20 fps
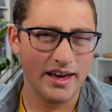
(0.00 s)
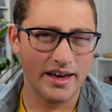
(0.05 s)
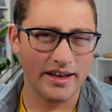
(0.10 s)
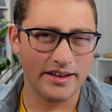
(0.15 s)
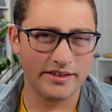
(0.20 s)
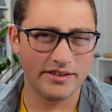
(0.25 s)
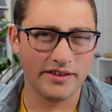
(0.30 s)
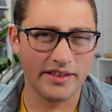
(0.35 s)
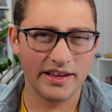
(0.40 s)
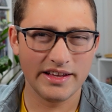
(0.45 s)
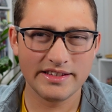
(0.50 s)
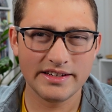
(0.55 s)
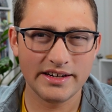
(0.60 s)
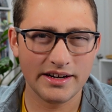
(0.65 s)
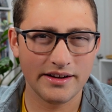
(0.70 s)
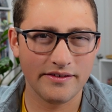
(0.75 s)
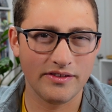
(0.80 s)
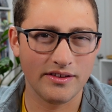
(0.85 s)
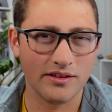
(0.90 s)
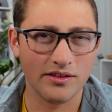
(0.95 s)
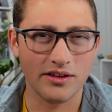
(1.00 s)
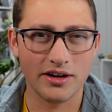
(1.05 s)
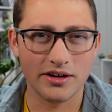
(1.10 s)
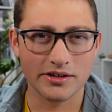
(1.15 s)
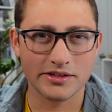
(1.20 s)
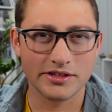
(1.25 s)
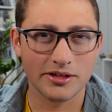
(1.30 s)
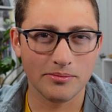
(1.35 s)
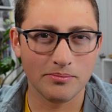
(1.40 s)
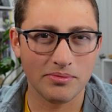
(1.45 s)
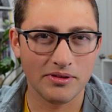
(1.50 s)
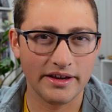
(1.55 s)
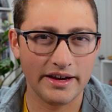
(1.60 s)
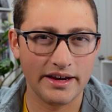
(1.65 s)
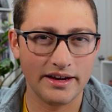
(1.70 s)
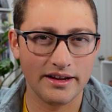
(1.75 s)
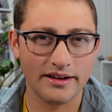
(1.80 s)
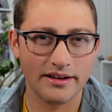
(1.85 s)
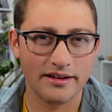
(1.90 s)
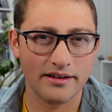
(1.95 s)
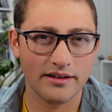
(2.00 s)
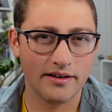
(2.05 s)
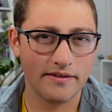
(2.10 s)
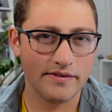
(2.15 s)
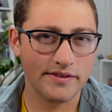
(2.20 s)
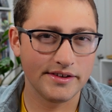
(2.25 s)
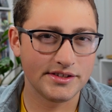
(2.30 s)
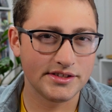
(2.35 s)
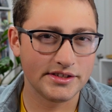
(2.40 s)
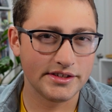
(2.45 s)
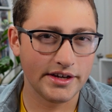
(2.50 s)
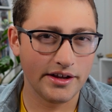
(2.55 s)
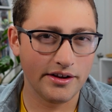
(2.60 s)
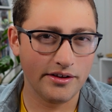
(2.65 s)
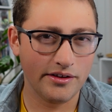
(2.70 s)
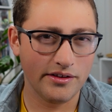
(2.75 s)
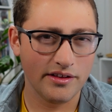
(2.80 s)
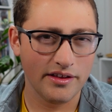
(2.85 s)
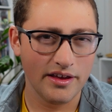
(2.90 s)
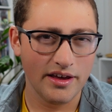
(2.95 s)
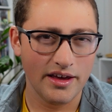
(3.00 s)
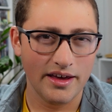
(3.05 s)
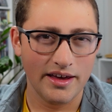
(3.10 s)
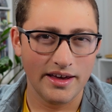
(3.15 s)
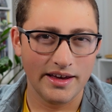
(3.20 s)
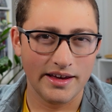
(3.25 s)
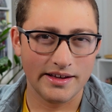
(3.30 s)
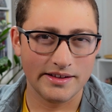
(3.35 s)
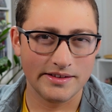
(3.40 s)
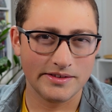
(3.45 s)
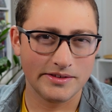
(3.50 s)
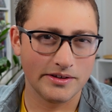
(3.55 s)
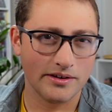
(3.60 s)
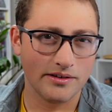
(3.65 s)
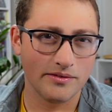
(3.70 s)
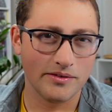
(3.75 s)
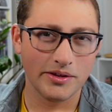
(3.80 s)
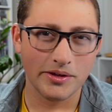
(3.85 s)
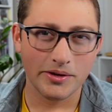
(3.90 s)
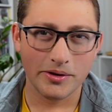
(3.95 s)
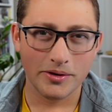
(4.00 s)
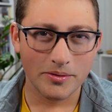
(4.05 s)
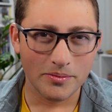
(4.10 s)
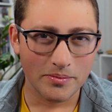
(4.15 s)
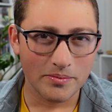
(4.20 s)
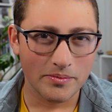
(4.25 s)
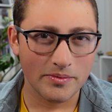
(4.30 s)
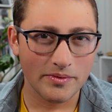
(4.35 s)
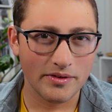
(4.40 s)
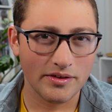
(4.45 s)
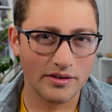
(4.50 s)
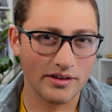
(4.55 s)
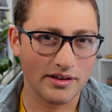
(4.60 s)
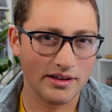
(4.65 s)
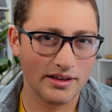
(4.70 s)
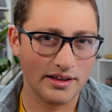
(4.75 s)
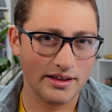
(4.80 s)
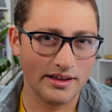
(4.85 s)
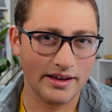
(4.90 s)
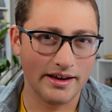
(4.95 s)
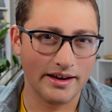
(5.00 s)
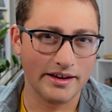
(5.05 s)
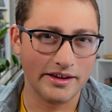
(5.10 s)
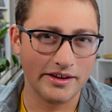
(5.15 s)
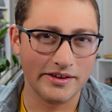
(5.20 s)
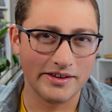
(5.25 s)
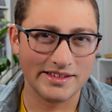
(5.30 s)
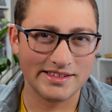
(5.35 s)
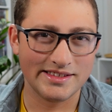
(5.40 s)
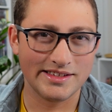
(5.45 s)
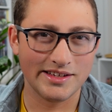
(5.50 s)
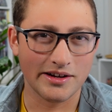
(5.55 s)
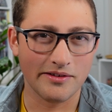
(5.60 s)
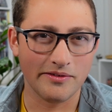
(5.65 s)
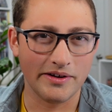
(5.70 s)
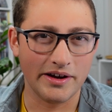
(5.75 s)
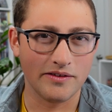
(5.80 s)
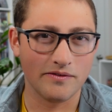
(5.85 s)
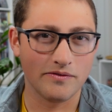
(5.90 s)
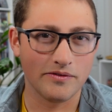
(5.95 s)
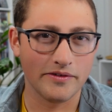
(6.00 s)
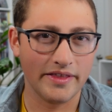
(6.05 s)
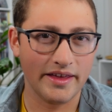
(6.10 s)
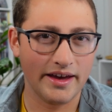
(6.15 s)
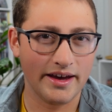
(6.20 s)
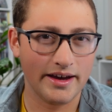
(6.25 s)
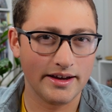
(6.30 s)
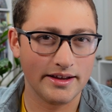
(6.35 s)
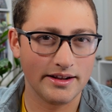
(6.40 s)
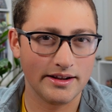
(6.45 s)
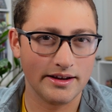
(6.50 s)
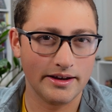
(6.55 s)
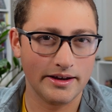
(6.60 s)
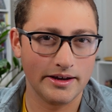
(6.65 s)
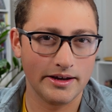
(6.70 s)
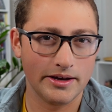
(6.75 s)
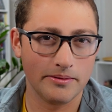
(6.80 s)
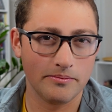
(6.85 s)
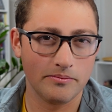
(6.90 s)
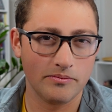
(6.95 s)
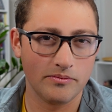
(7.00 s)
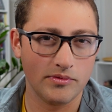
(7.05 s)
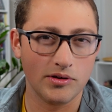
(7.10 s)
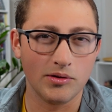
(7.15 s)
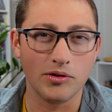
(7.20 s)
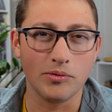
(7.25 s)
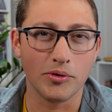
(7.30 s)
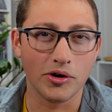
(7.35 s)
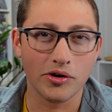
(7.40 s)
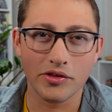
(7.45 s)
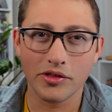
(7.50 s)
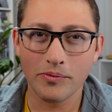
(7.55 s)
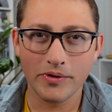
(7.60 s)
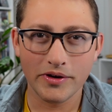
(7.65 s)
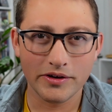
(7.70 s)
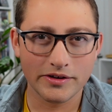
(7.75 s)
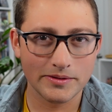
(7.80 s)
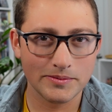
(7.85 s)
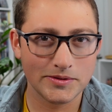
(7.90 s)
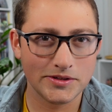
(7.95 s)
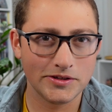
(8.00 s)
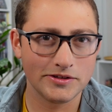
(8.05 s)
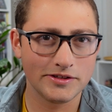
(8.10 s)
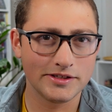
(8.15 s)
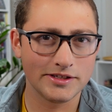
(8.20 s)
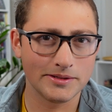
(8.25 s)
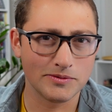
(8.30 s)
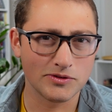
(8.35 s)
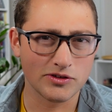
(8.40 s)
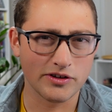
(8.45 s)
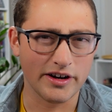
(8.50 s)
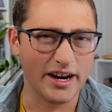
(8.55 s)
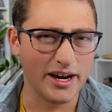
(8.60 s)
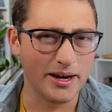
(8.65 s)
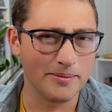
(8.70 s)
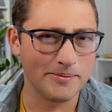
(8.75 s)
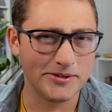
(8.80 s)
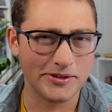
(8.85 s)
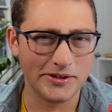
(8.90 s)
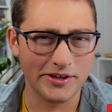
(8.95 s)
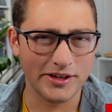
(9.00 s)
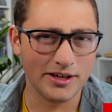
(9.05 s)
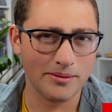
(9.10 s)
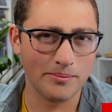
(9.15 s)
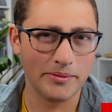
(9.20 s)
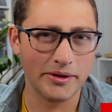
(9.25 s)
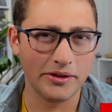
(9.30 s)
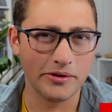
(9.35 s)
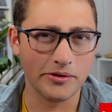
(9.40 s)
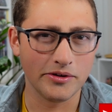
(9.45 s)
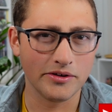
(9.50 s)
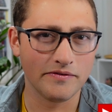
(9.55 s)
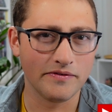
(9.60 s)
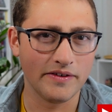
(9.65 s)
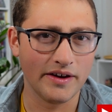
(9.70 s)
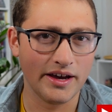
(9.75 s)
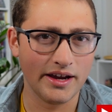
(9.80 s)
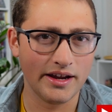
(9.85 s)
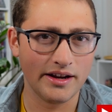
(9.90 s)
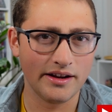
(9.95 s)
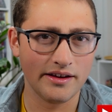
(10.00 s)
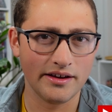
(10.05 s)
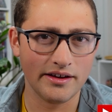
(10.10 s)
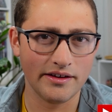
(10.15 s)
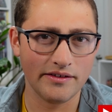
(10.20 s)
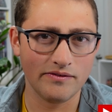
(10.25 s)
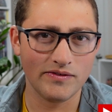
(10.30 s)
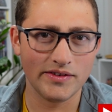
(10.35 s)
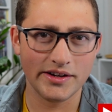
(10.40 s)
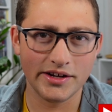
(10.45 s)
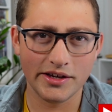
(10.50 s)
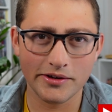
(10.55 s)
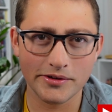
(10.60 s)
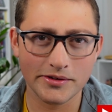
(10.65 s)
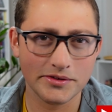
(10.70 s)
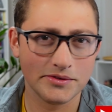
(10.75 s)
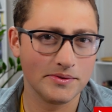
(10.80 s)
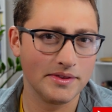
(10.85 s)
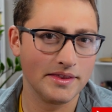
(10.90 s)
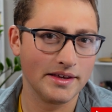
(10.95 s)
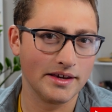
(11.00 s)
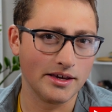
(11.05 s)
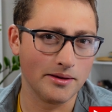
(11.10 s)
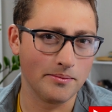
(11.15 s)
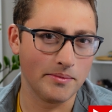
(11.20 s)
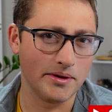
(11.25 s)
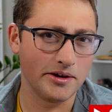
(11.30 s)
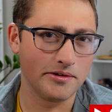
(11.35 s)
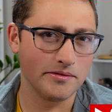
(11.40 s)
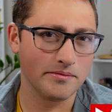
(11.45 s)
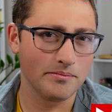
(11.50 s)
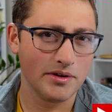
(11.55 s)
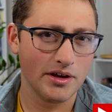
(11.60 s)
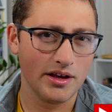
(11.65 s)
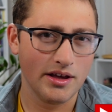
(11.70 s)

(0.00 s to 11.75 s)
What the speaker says: And so that's kind of the long-term plan of this channel. And so I really hope you can stick around for that. You're more than welcome to subscribe so you can be notified of videos when they come out.